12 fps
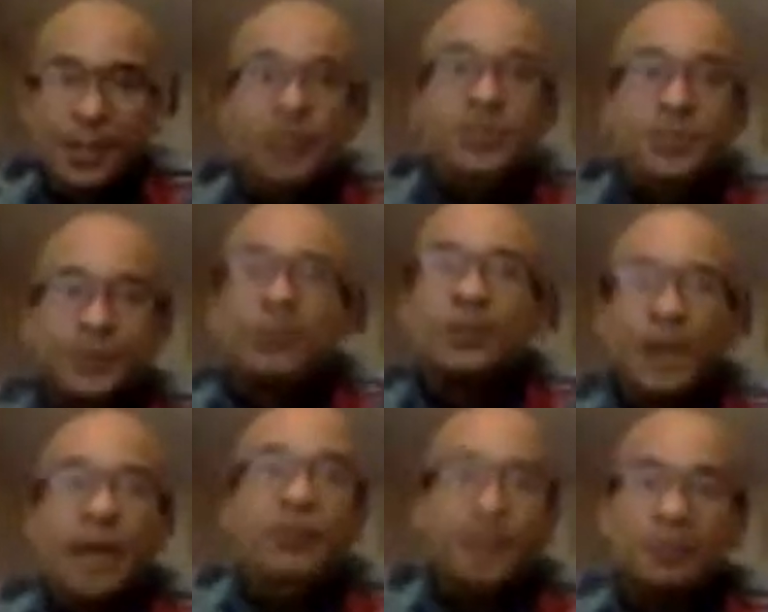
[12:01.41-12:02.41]
So when you
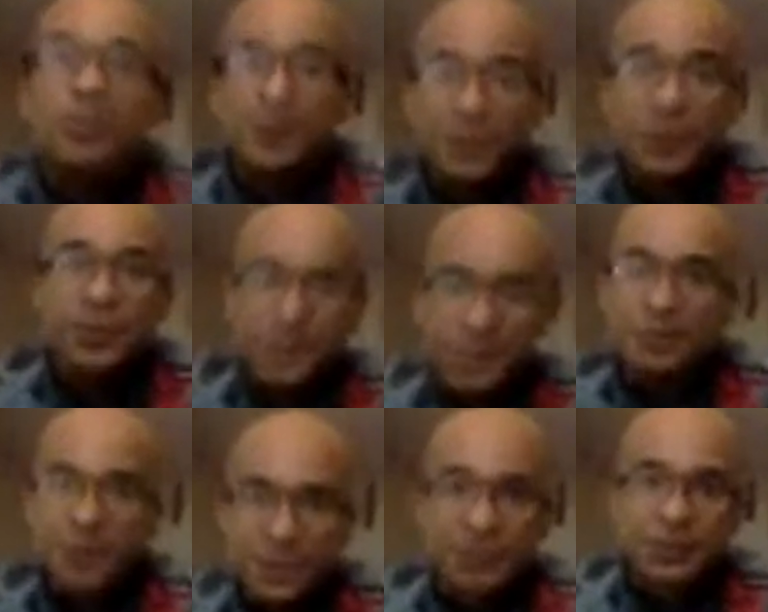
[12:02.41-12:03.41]
have a pure
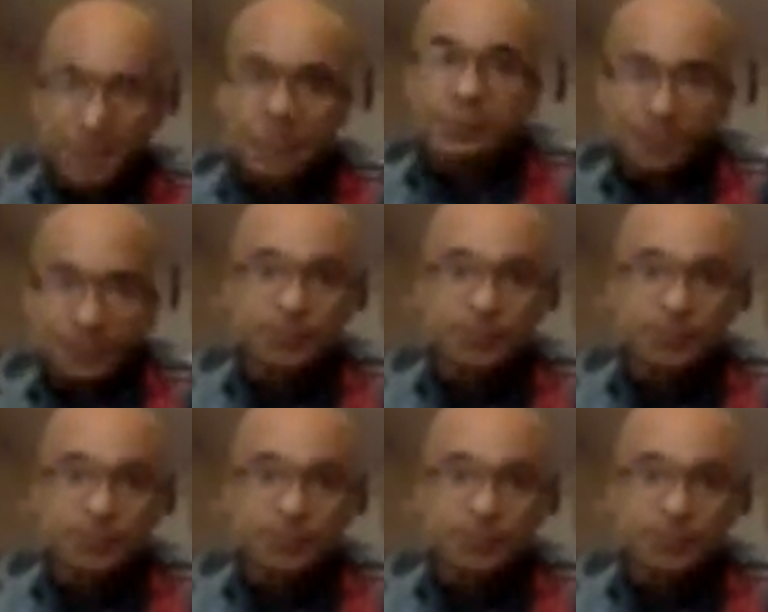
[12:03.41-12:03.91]
substance,